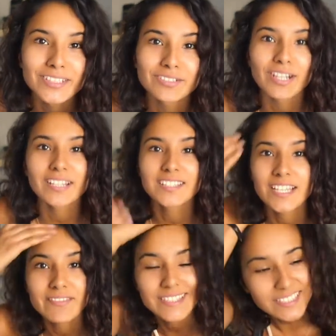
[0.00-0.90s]
that you guys
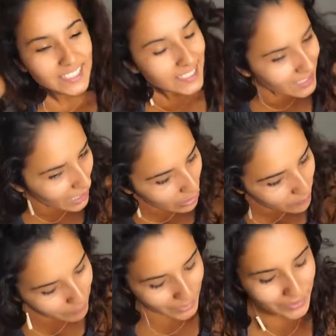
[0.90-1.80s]
have seen
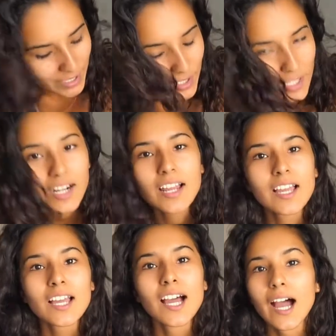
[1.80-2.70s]
how big they are,
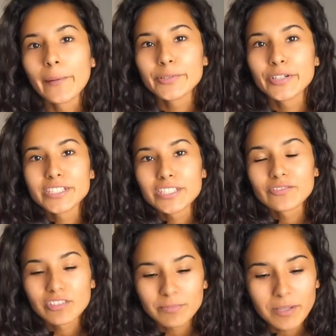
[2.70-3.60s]
I'm going to
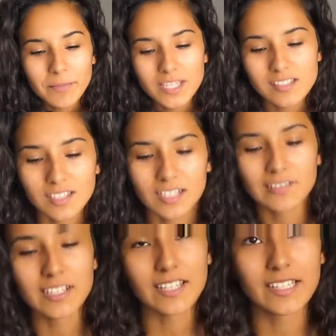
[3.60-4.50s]
flip them inside
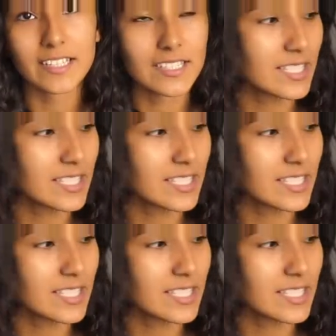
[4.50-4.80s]
out and